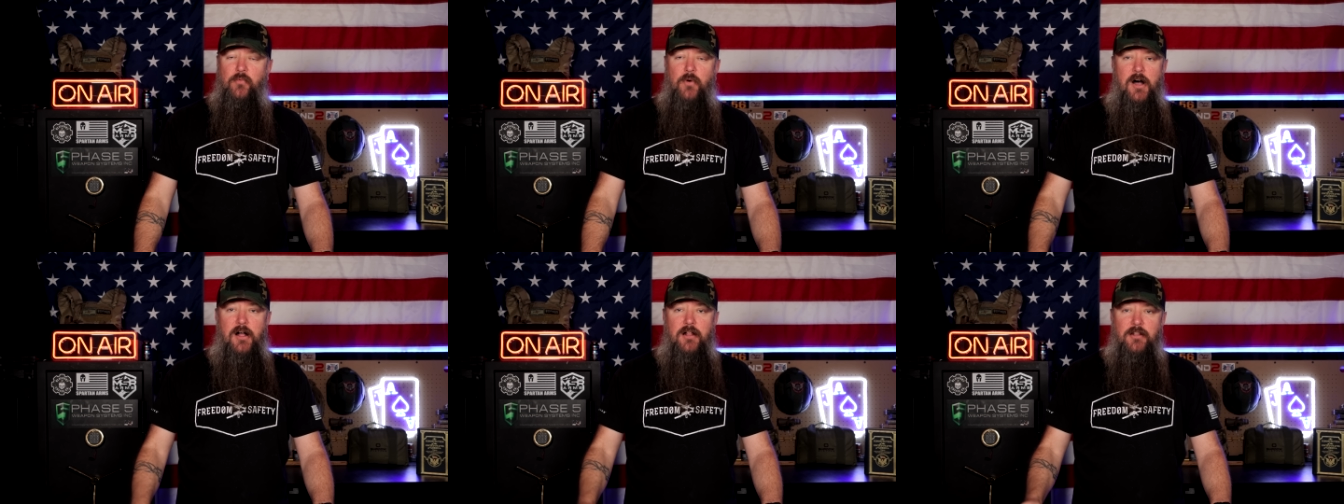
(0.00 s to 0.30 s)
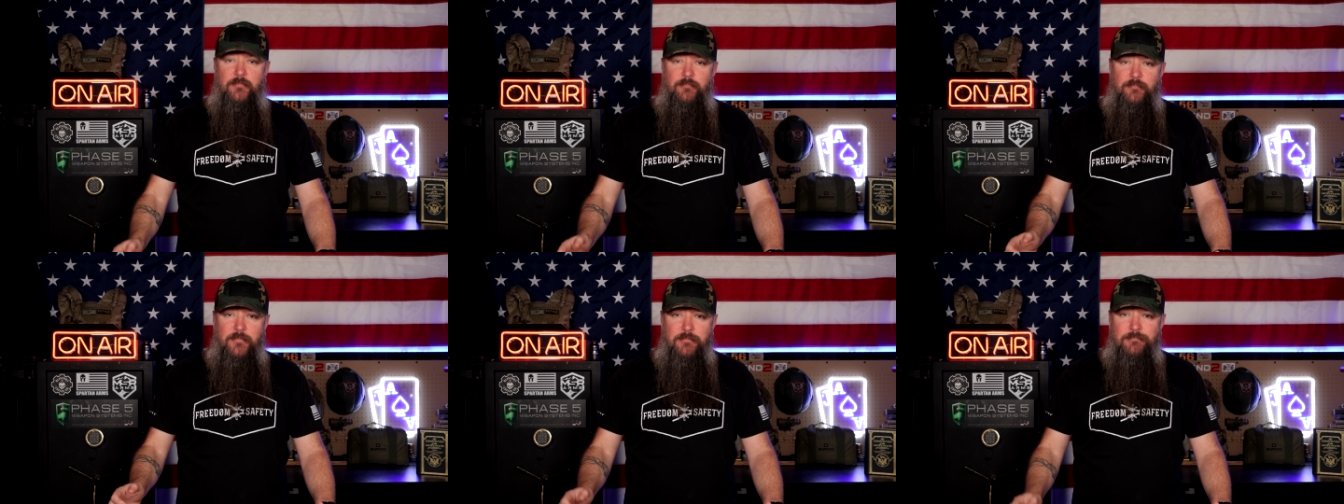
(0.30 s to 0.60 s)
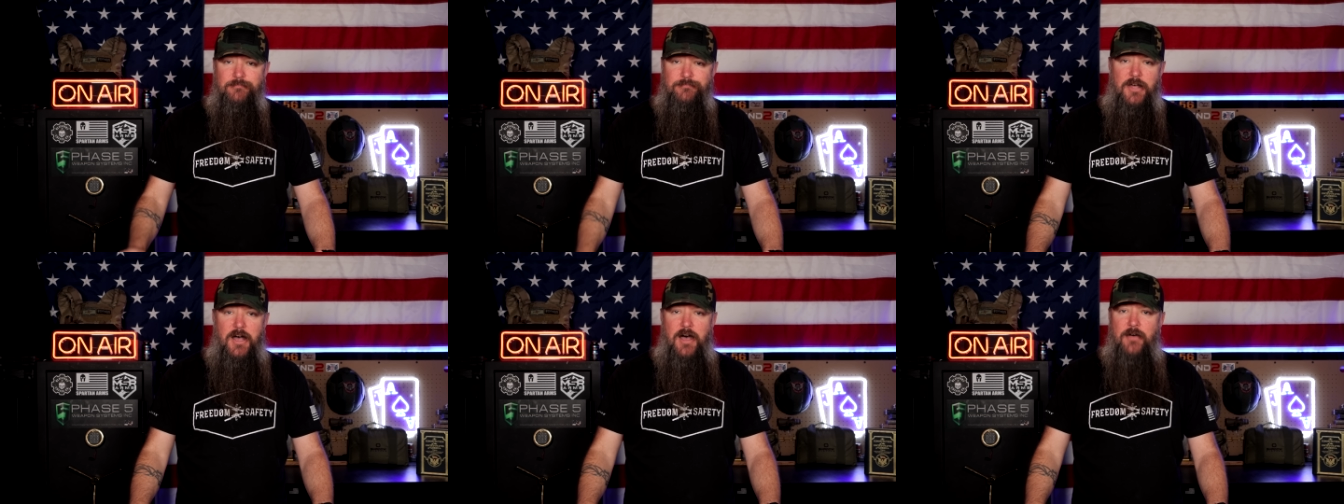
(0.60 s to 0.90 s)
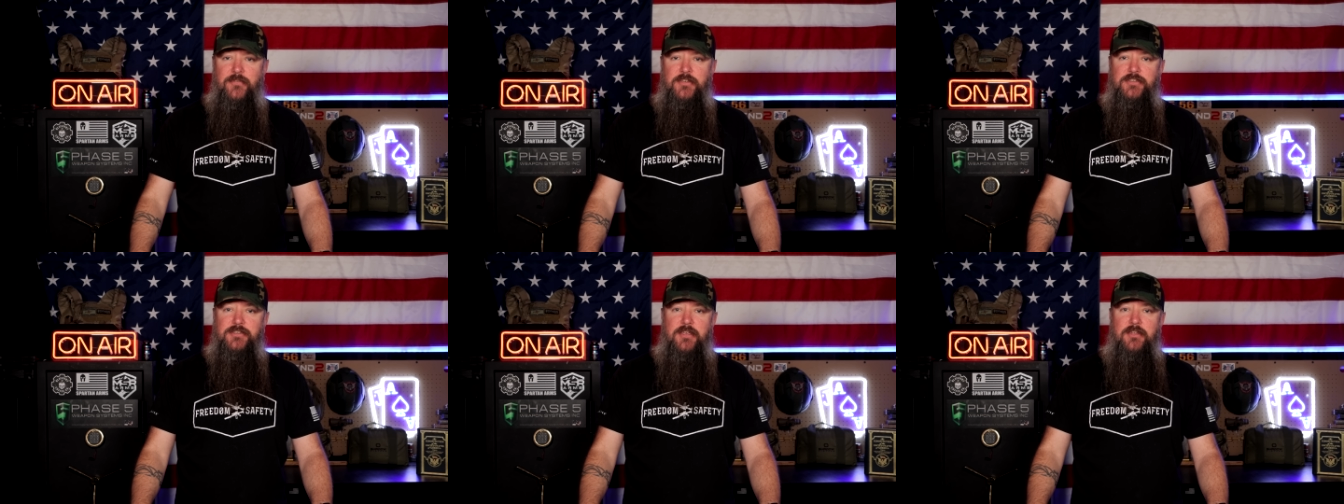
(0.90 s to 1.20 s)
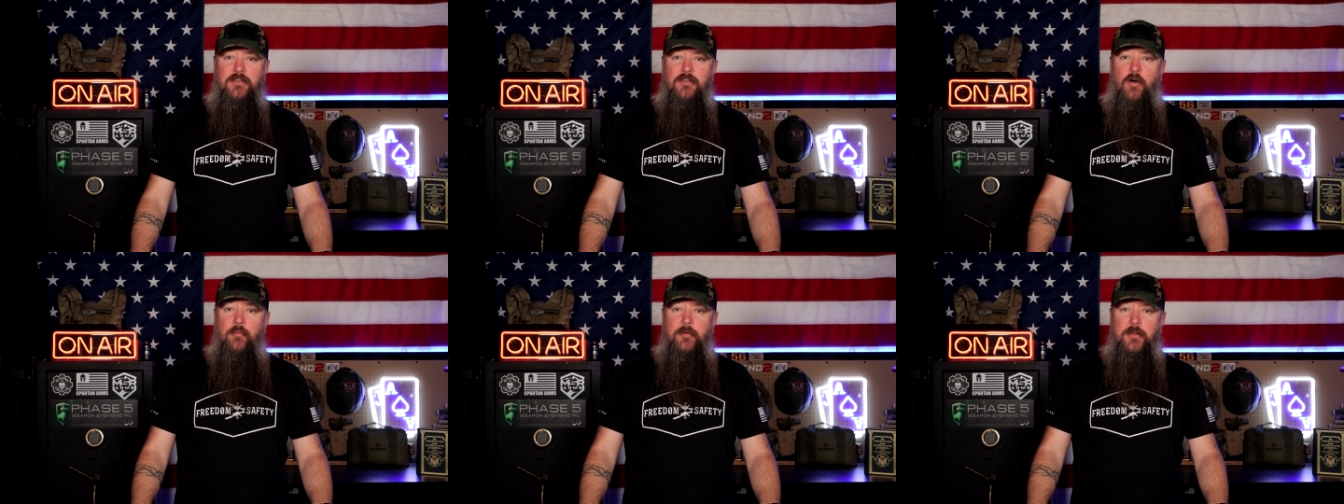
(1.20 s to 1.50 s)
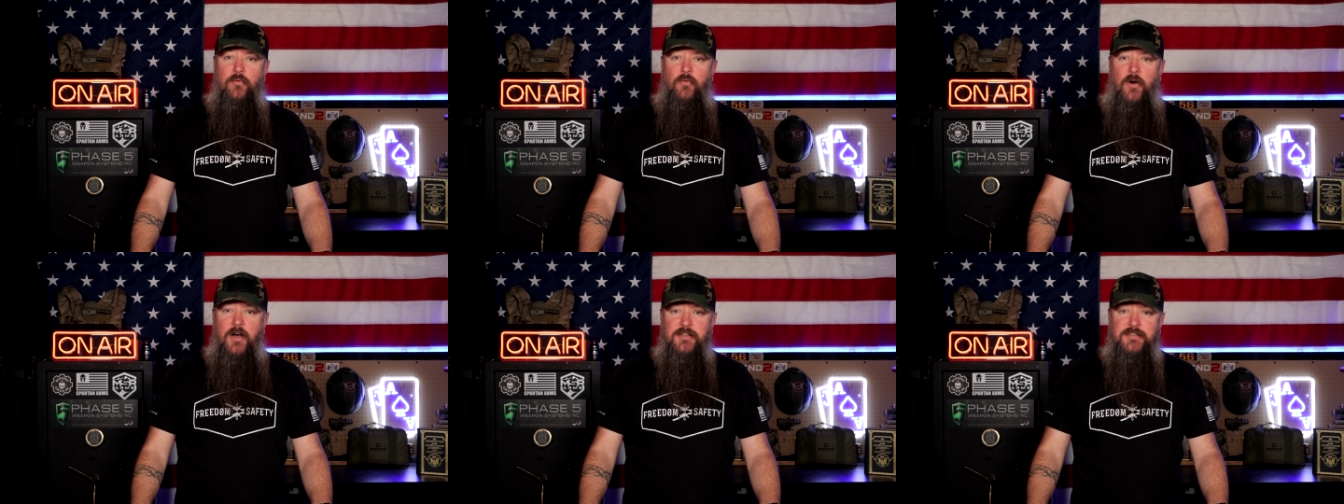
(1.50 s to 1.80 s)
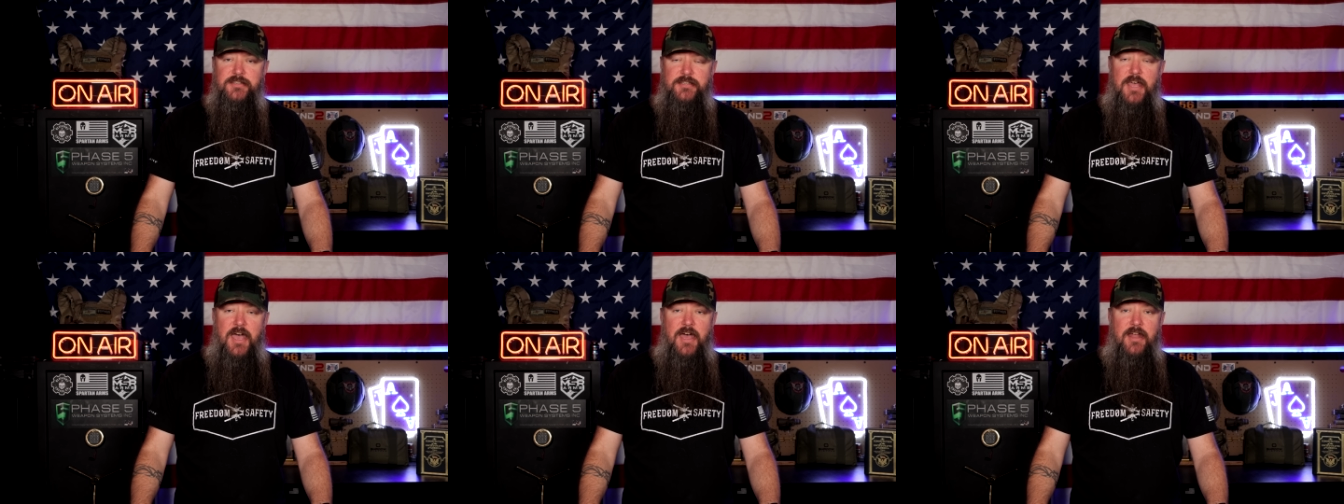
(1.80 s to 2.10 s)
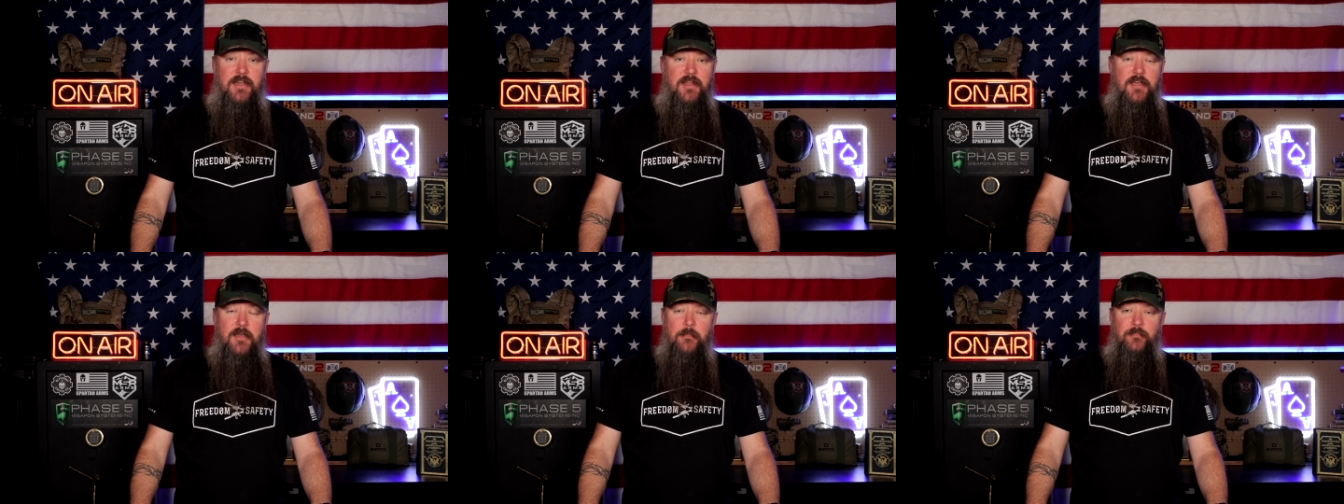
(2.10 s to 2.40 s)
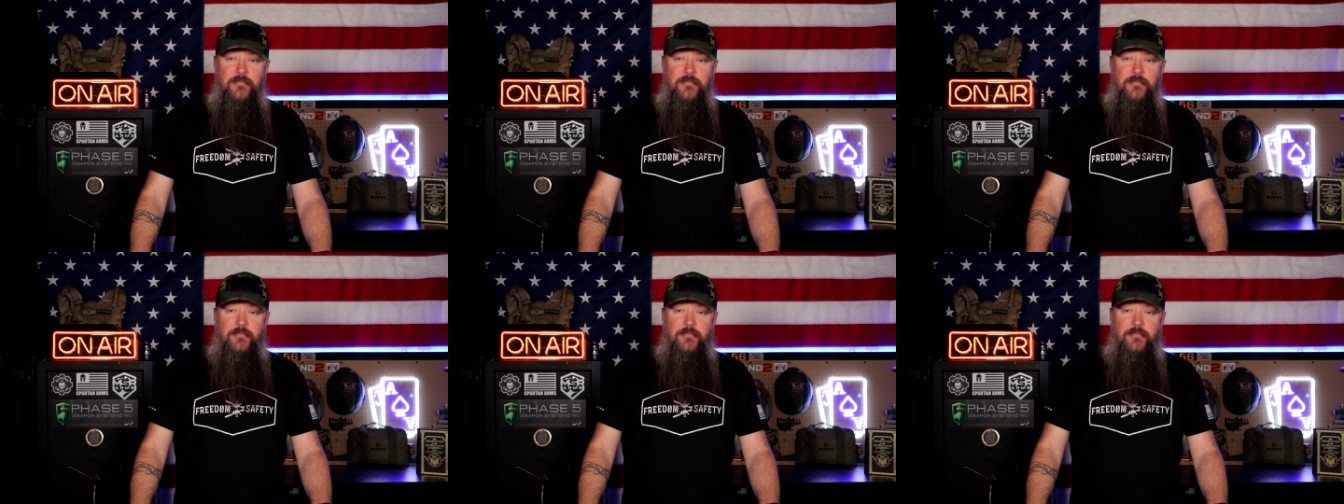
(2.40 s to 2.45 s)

while obviously nobody wants that,